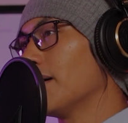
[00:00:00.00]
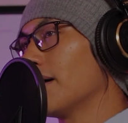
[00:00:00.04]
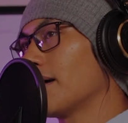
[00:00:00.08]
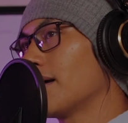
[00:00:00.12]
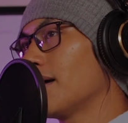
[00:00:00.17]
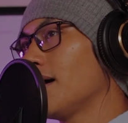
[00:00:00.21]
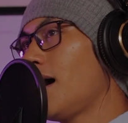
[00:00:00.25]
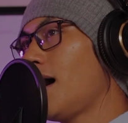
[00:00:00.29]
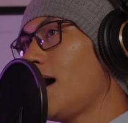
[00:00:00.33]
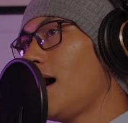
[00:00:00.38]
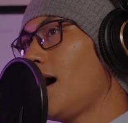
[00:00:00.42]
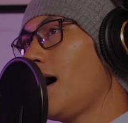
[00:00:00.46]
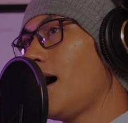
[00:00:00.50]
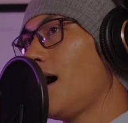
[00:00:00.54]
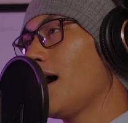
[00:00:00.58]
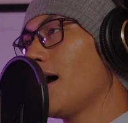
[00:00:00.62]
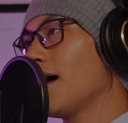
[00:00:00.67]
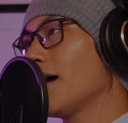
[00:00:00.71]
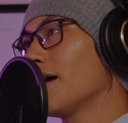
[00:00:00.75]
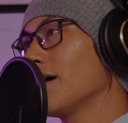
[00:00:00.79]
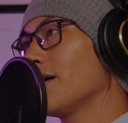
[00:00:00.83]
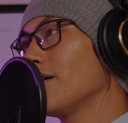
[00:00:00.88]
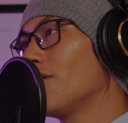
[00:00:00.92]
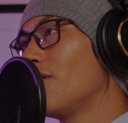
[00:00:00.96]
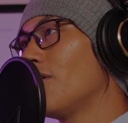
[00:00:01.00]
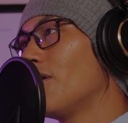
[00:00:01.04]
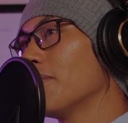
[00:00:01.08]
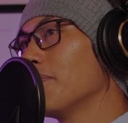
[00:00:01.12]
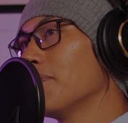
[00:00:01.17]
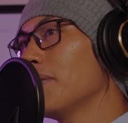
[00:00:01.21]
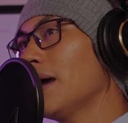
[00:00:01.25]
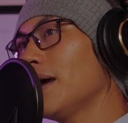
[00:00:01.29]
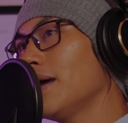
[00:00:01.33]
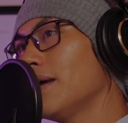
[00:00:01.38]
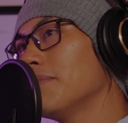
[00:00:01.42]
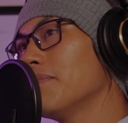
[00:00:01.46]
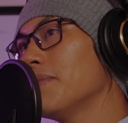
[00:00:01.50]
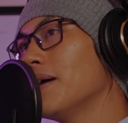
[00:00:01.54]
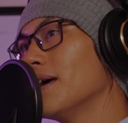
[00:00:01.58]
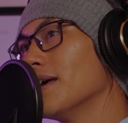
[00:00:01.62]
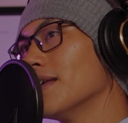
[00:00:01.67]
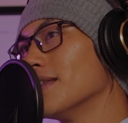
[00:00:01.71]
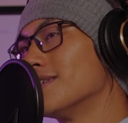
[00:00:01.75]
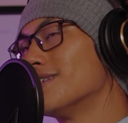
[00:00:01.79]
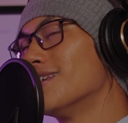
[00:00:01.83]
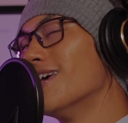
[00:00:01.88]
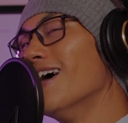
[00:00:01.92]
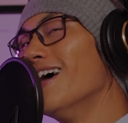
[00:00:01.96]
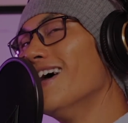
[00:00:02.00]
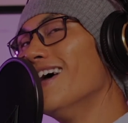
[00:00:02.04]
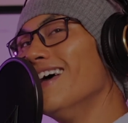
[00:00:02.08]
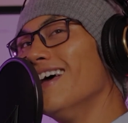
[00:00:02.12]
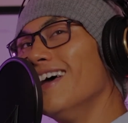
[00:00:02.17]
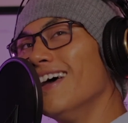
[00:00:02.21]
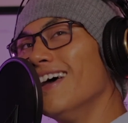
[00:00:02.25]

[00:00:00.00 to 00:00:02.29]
like high on pain meds.